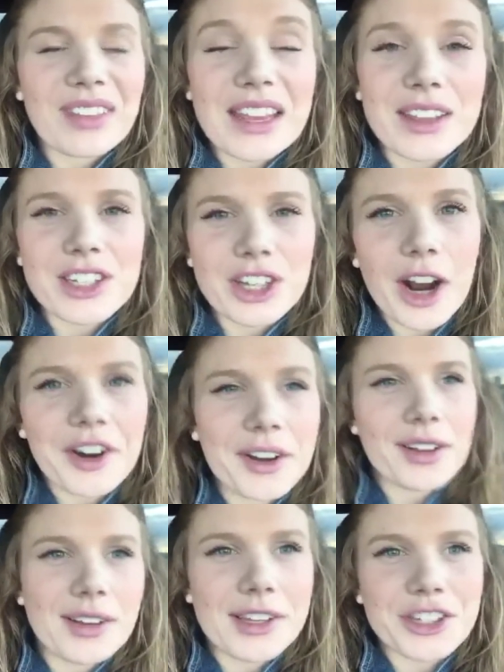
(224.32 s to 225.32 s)
In the dark,
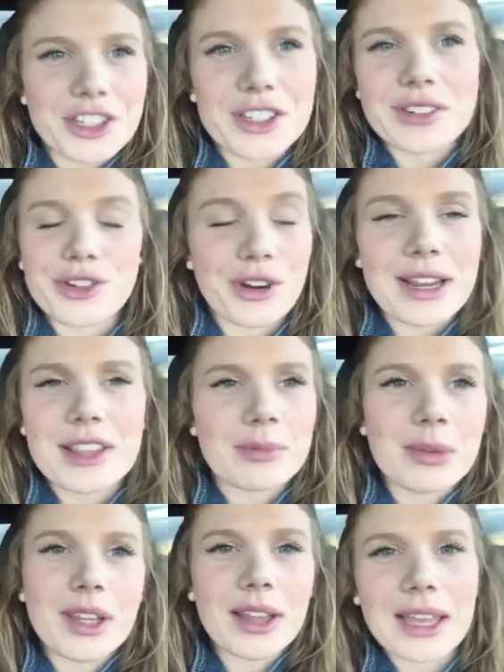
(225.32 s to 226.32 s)
it just drains
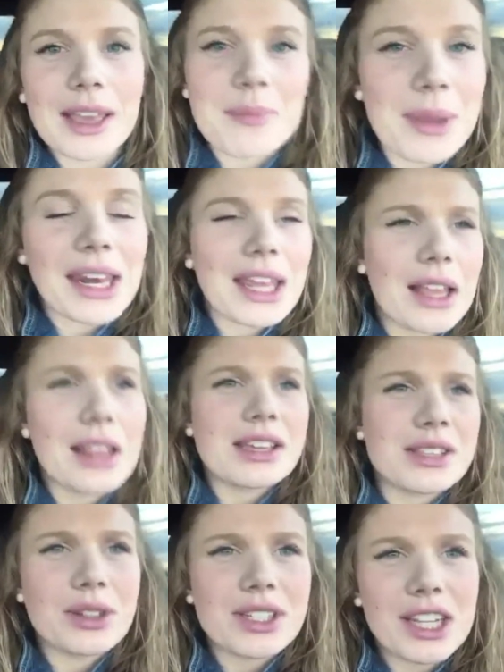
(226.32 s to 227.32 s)
me like immediately
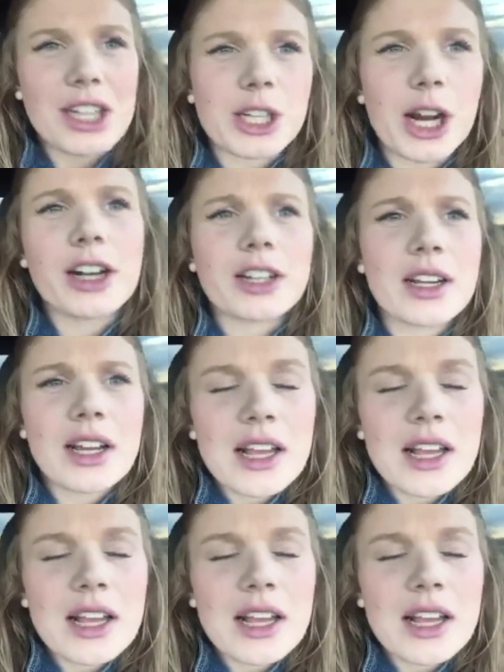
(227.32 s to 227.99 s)
as soon as it gets dark.